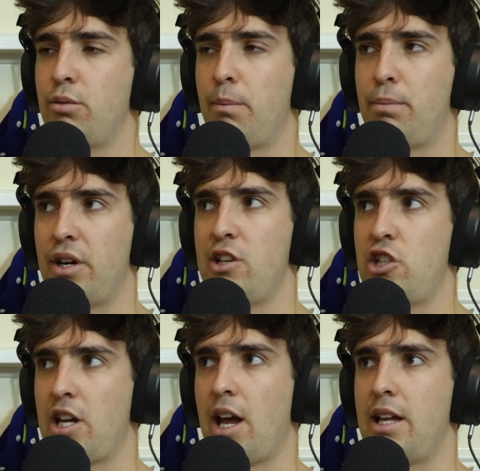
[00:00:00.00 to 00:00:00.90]
to
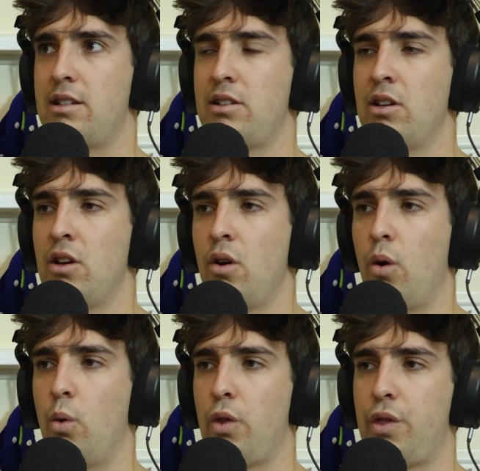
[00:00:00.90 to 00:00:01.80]
appreciate
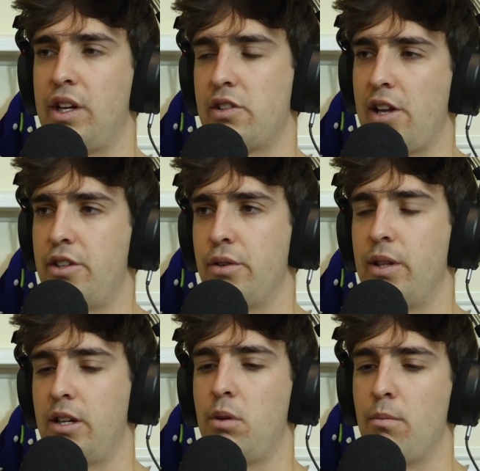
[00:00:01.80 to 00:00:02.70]
all the things I do a
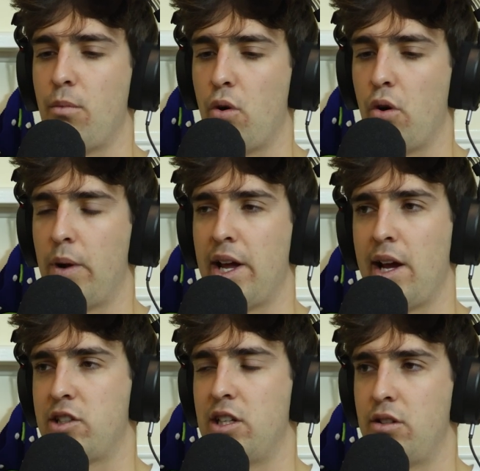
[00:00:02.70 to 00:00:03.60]
little bit more when I
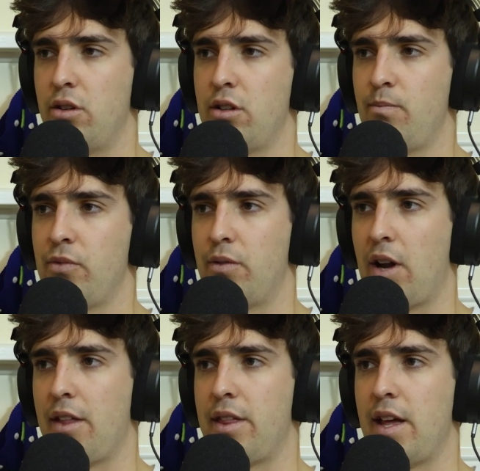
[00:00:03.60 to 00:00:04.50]
actually do them,
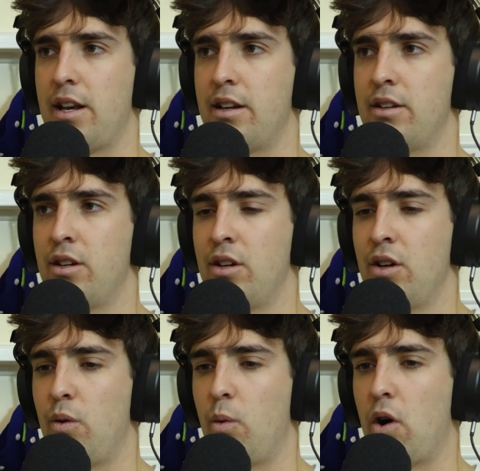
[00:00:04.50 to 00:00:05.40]
rather than
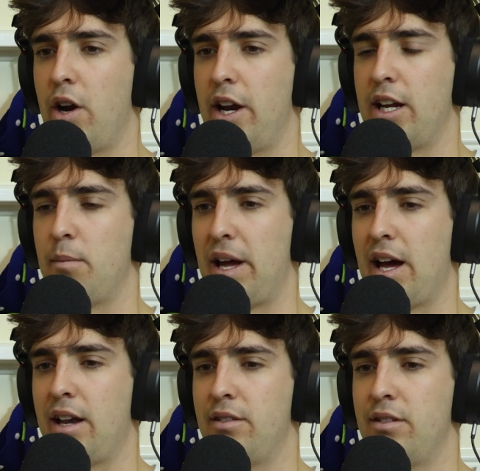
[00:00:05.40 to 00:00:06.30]
worrying
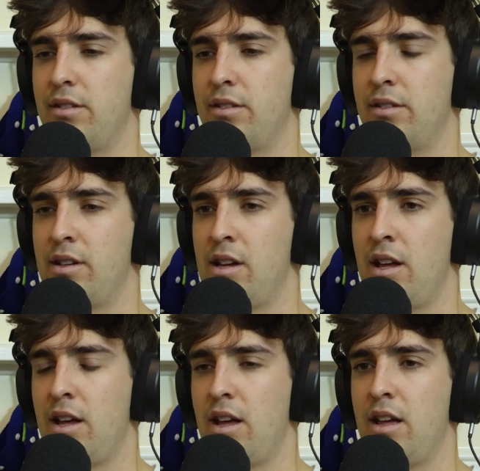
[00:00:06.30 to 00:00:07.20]
about how
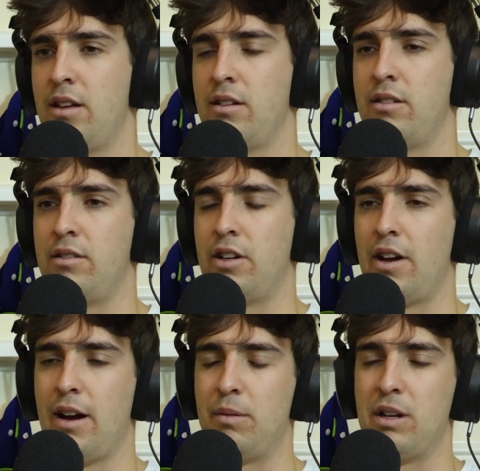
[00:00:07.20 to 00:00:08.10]

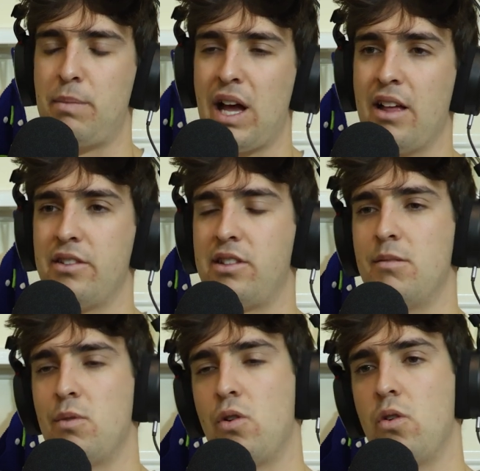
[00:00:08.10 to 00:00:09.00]
I'm going to balance
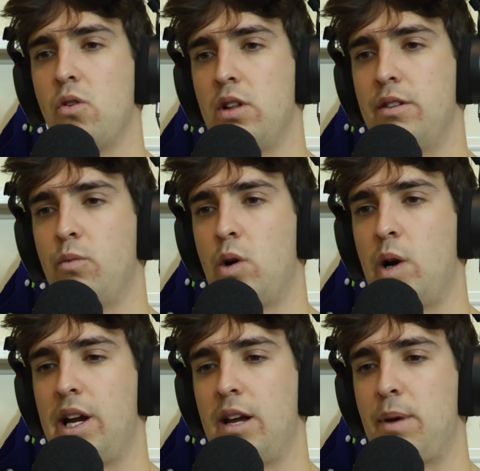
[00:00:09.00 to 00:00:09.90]
them all, and
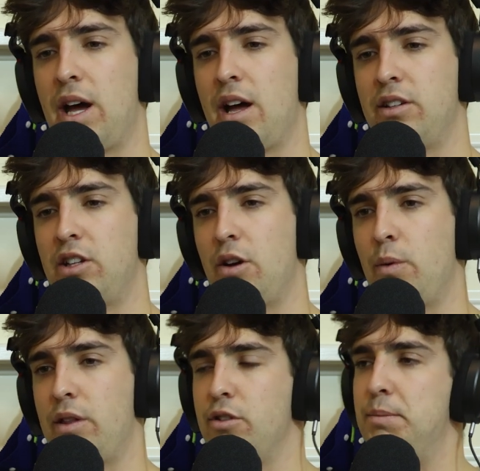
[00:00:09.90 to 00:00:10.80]
worrying about
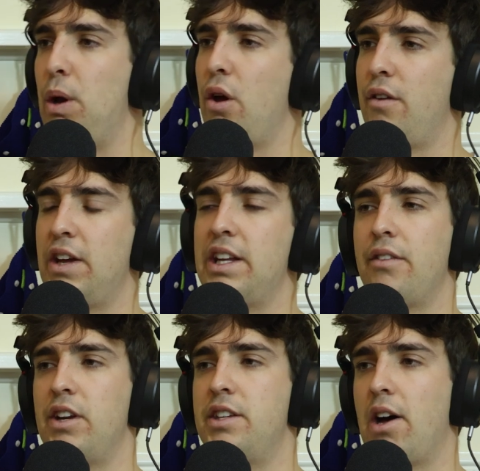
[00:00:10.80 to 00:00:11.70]
whether it's perfect
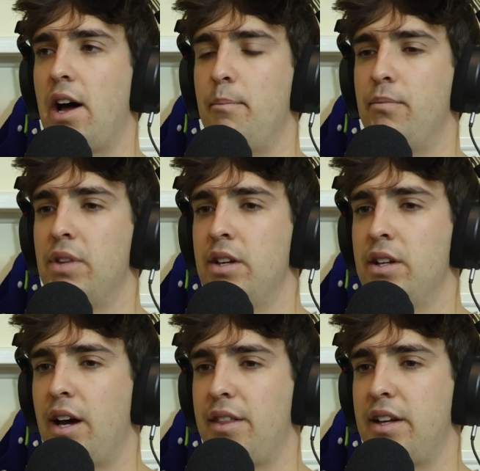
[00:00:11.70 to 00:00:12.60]
every time.
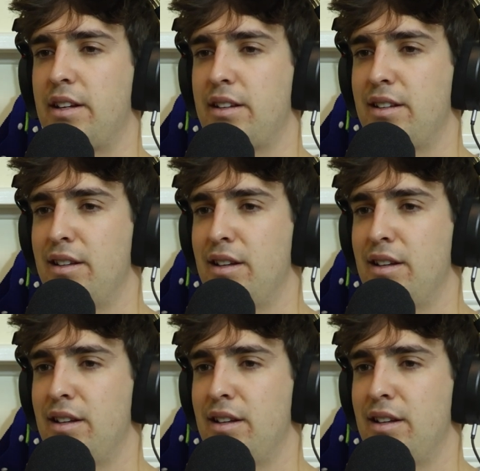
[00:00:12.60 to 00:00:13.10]
I think